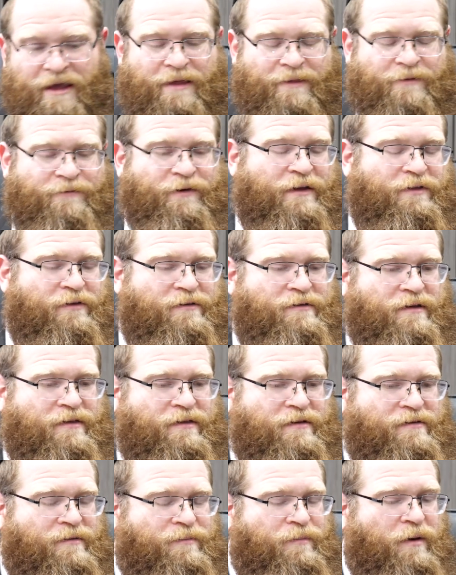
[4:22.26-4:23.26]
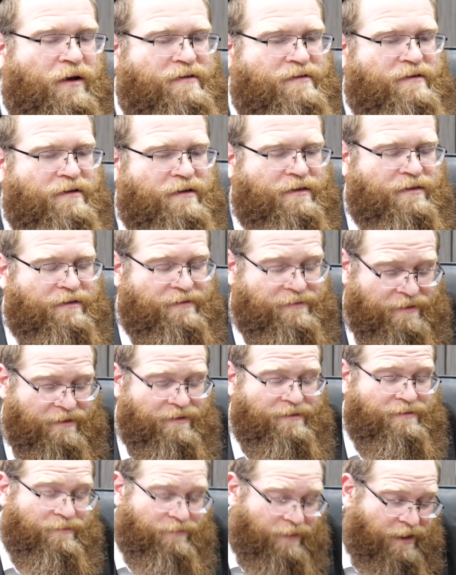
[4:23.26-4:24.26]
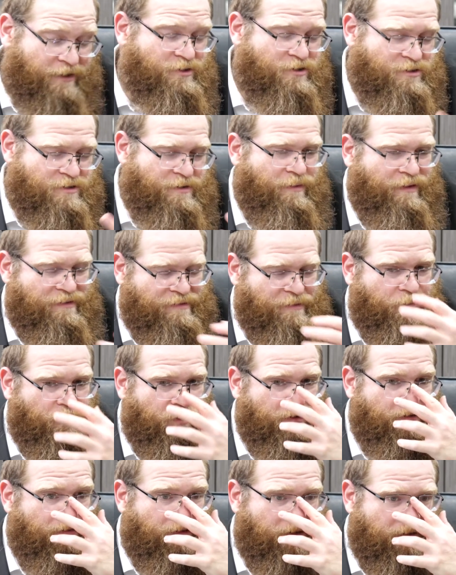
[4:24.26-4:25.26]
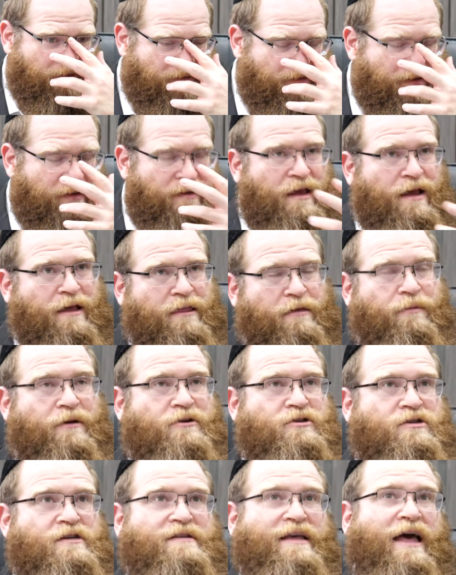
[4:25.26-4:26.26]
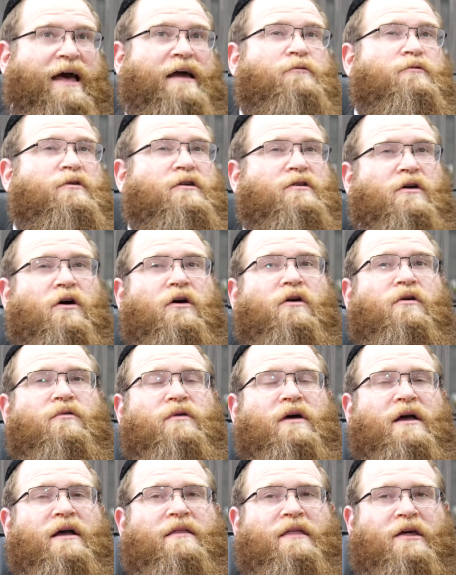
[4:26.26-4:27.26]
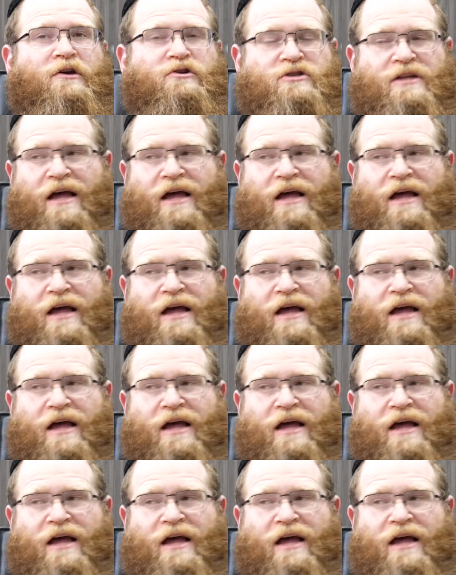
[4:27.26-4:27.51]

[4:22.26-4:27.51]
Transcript: In fact, there's a pasuk, there's a medrash that makes a point of this. Is that the medrash says, how do we know that you should